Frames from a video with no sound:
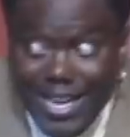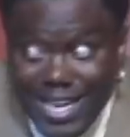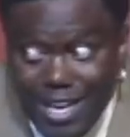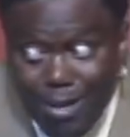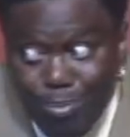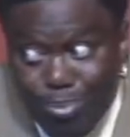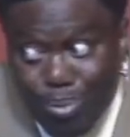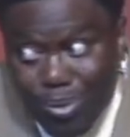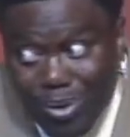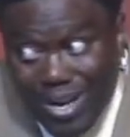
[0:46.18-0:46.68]
got
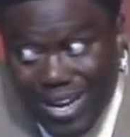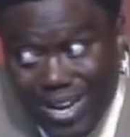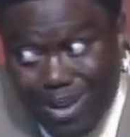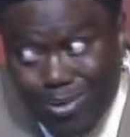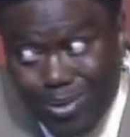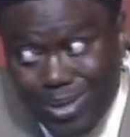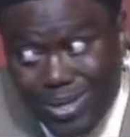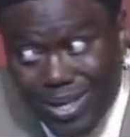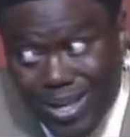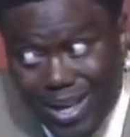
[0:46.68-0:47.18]
a
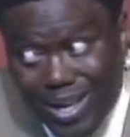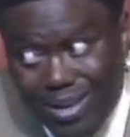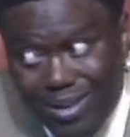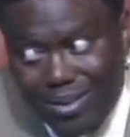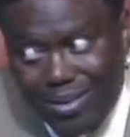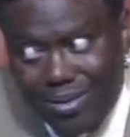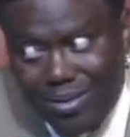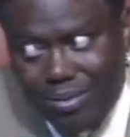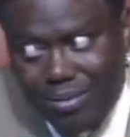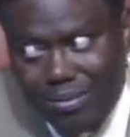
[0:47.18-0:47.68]
problem with that.
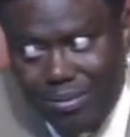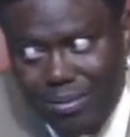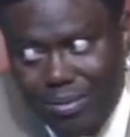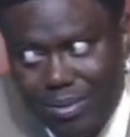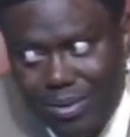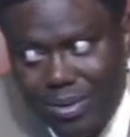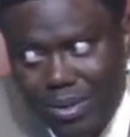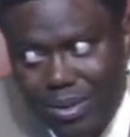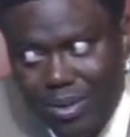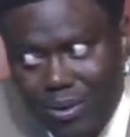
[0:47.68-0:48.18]

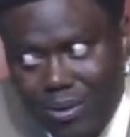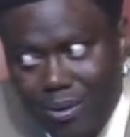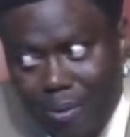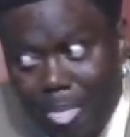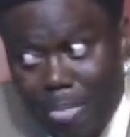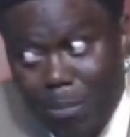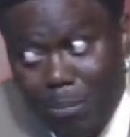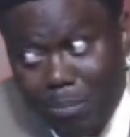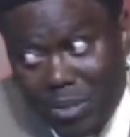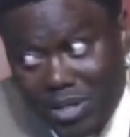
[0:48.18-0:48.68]

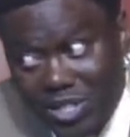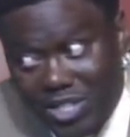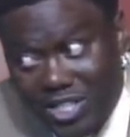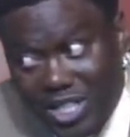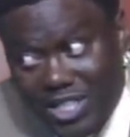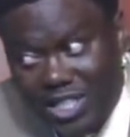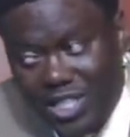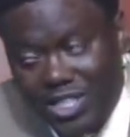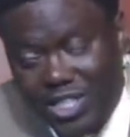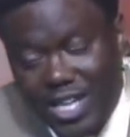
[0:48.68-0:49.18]
But
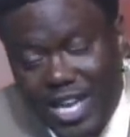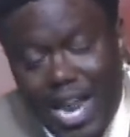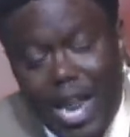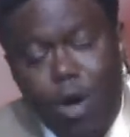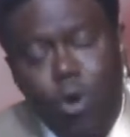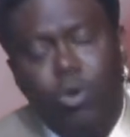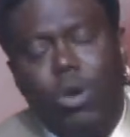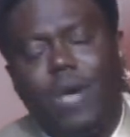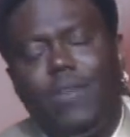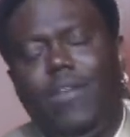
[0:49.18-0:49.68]
Jesse said,
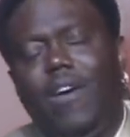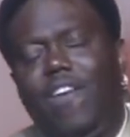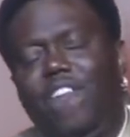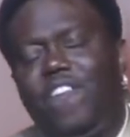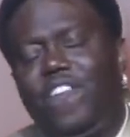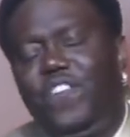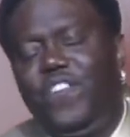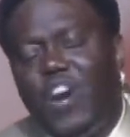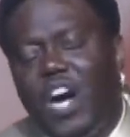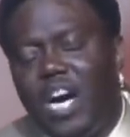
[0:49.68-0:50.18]
I don't give a
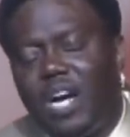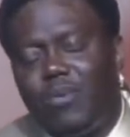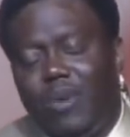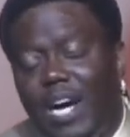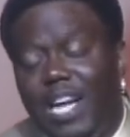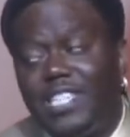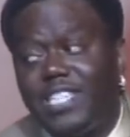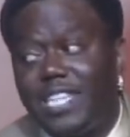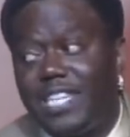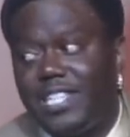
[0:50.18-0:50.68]
fuck
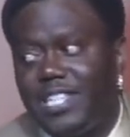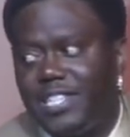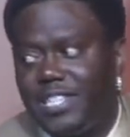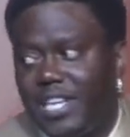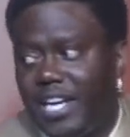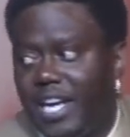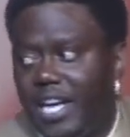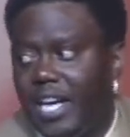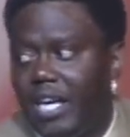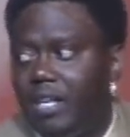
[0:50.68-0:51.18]
what Jesse
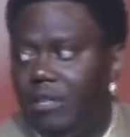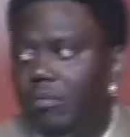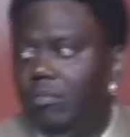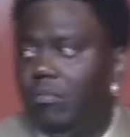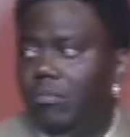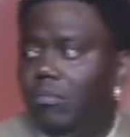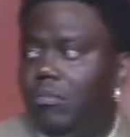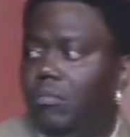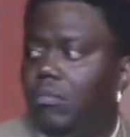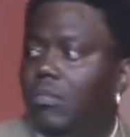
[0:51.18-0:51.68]
said.
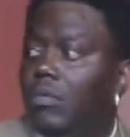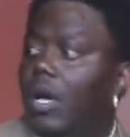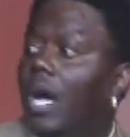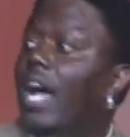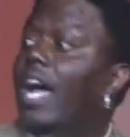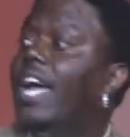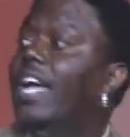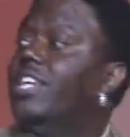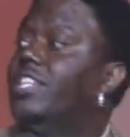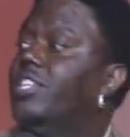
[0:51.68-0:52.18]

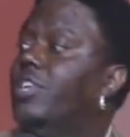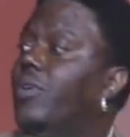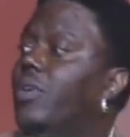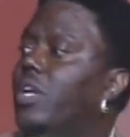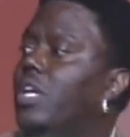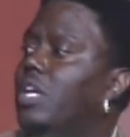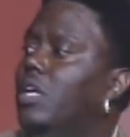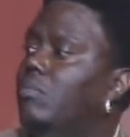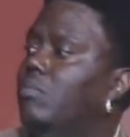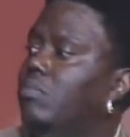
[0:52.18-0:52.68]
I ain't
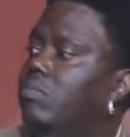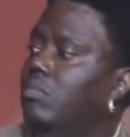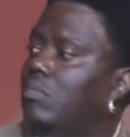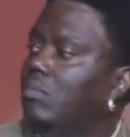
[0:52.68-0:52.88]
showing up.